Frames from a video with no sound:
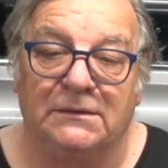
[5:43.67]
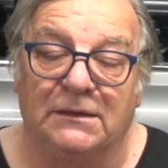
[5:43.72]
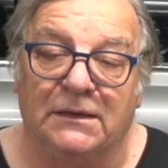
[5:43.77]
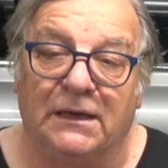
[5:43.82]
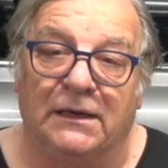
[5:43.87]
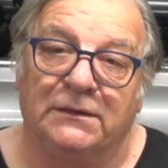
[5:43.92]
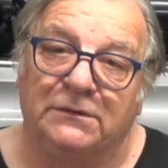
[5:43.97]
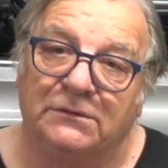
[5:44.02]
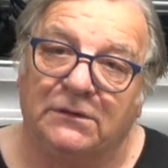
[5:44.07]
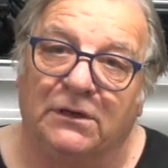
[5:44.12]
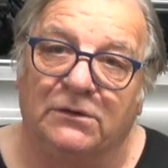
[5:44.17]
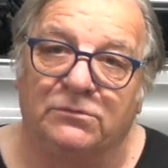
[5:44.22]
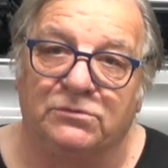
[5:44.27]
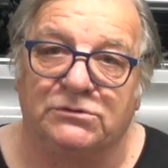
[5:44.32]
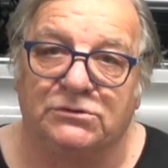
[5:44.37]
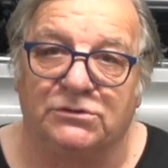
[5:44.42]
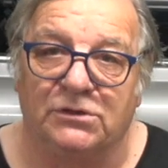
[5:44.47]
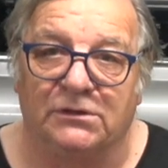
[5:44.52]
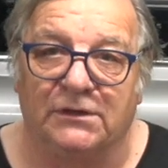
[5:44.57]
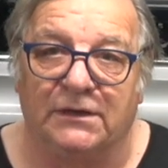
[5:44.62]
and I'll
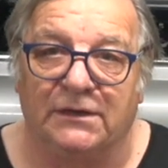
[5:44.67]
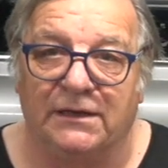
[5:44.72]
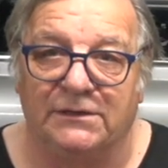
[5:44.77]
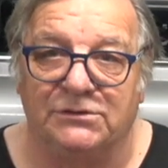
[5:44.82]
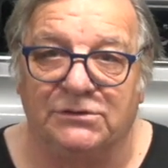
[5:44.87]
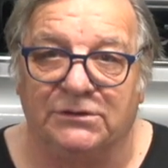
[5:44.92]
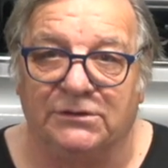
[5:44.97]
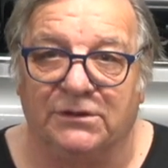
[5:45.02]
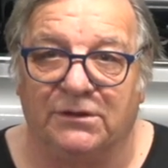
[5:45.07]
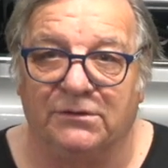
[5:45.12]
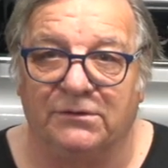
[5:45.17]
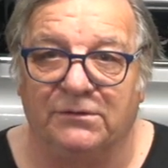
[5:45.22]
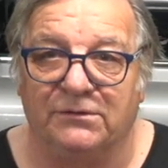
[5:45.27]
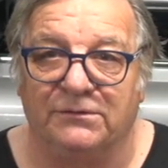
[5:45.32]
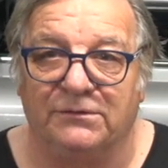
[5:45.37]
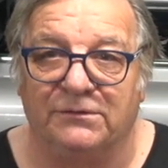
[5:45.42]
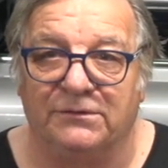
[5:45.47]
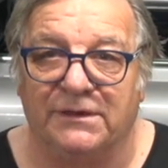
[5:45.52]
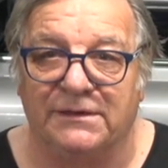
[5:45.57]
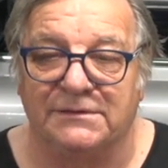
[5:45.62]
certainly let you know
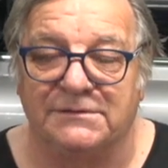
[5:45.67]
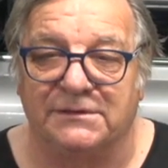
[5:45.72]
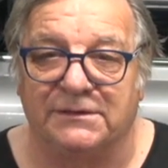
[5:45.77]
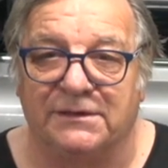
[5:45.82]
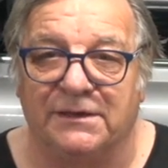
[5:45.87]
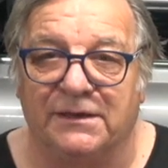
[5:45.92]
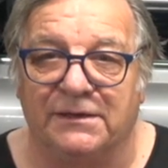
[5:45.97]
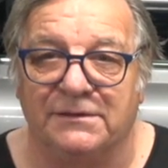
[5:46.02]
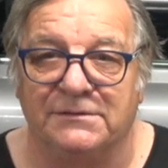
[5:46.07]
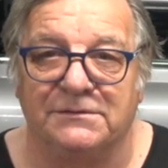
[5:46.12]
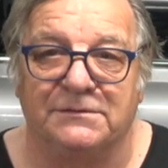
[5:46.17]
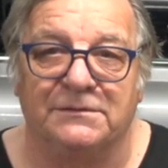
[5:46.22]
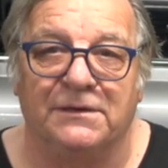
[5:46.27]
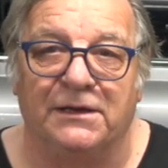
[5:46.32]
whether that's the case.